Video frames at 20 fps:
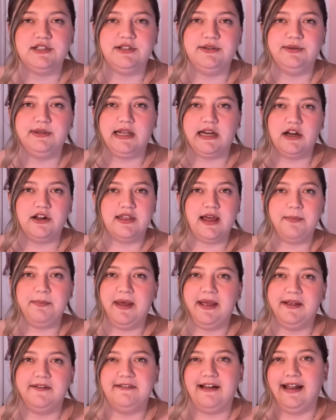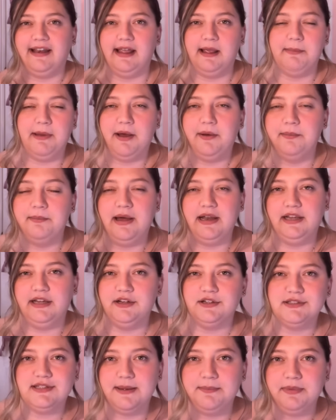2 that are them like fighting about money
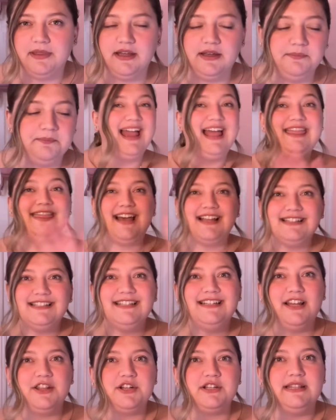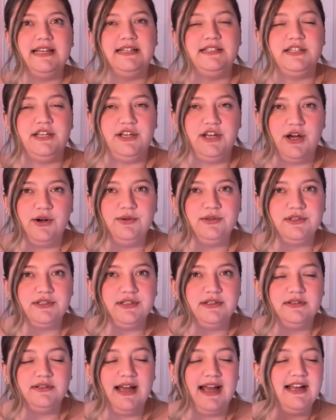or something. And that's another thing to note.